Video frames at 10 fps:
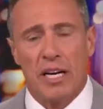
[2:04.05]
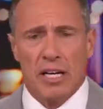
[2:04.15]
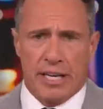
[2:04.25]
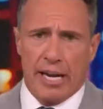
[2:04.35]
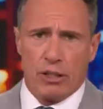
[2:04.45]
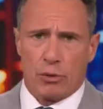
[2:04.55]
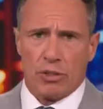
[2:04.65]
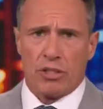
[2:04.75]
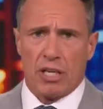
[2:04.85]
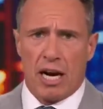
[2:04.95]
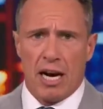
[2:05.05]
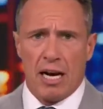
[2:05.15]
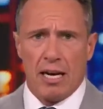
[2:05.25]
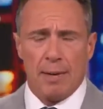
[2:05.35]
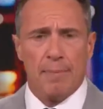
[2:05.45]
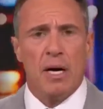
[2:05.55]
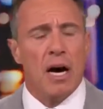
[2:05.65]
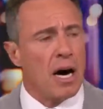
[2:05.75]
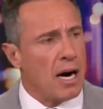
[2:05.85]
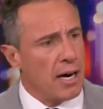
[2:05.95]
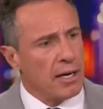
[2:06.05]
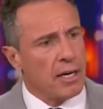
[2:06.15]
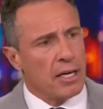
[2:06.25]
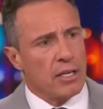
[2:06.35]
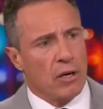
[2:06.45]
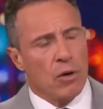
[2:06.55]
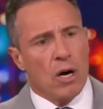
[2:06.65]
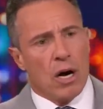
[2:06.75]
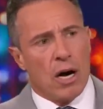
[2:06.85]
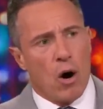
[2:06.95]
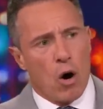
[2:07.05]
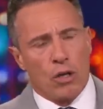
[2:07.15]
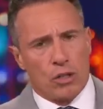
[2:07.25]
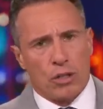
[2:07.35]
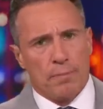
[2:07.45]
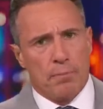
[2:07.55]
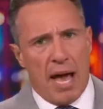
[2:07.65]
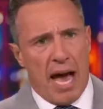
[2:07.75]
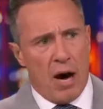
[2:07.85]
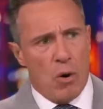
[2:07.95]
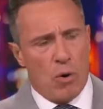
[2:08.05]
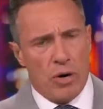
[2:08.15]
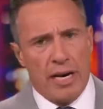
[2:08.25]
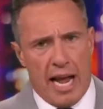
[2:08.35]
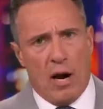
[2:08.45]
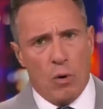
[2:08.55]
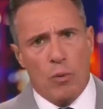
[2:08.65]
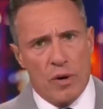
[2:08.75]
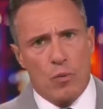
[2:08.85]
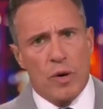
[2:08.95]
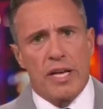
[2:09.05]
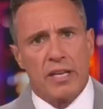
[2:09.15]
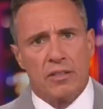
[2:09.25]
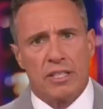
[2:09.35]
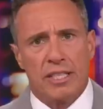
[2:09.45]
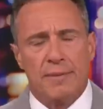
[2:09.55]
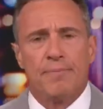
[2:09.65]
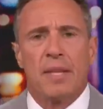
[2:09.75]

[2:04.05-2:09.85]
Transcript: Dangerous time, awesome power and how we wield it.